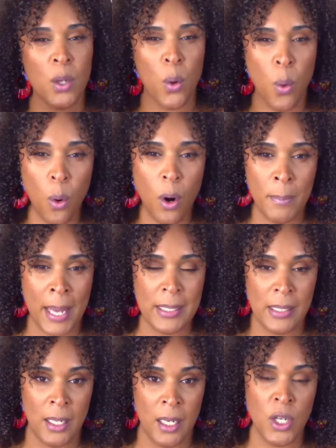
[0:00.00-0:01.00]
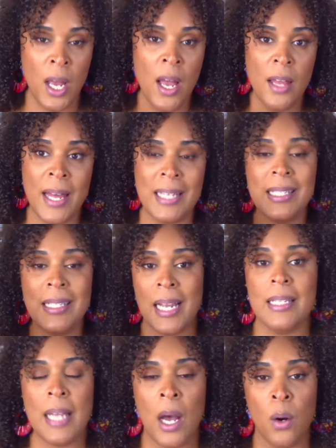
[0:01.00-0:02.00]
core message that
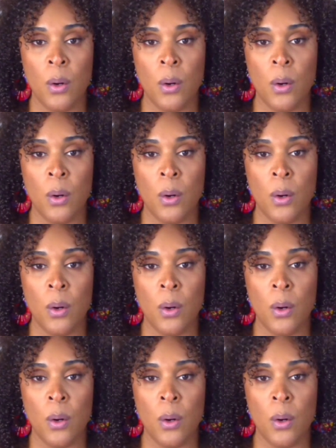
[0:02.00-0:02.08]
stands out,